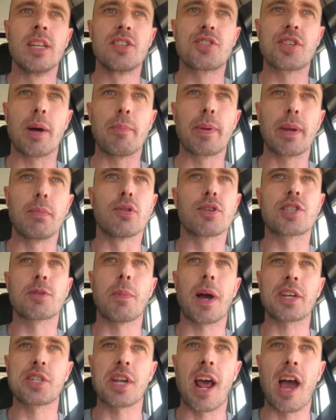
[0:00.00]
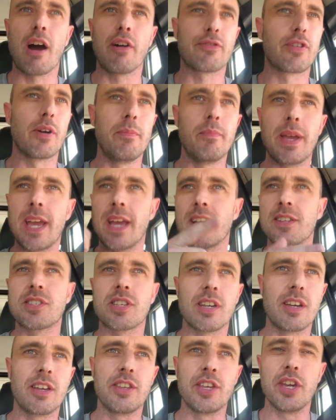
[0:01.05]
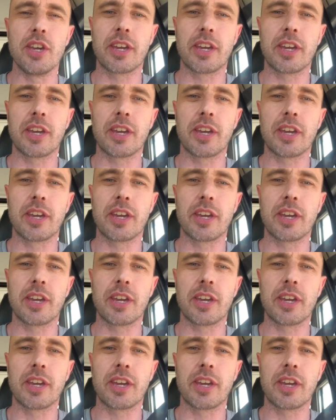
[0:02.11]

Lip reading: Some people smash it out from here to the